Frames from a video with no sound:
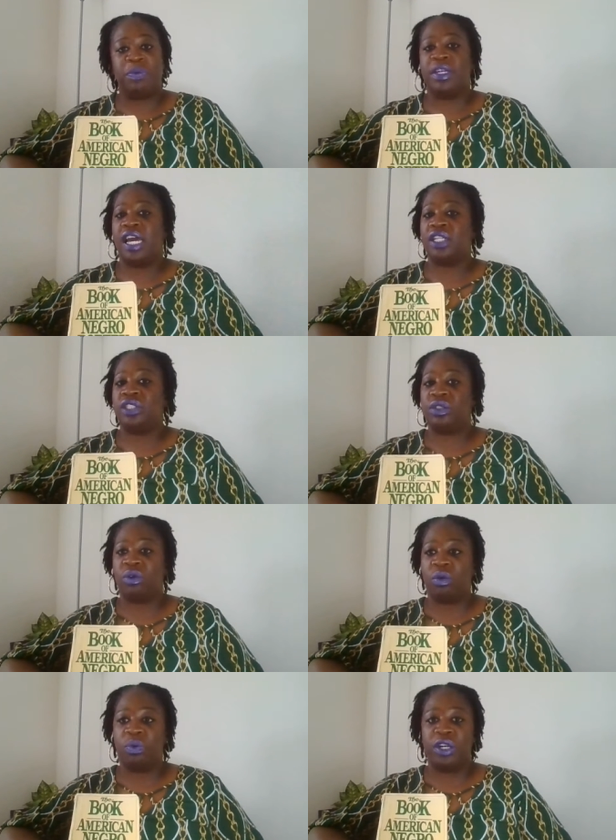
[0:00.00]
but not
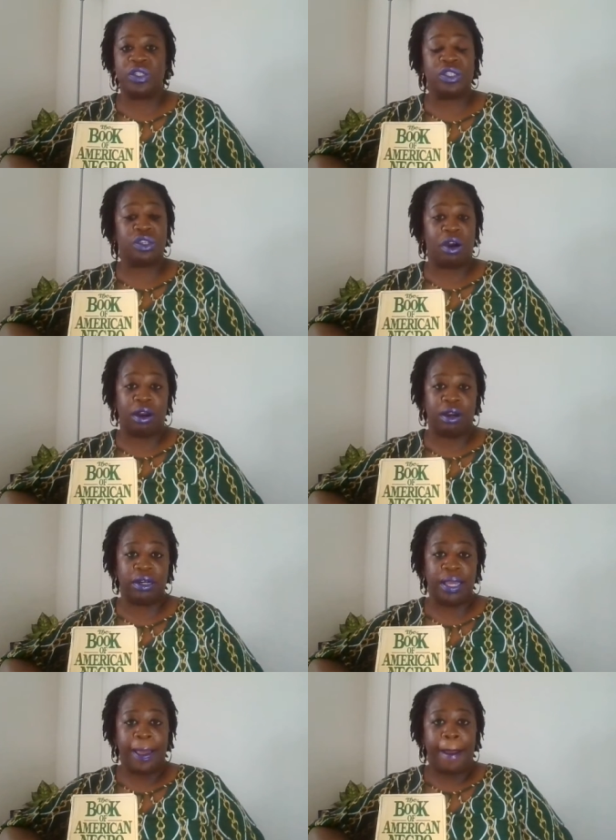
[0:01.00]
sure where to start,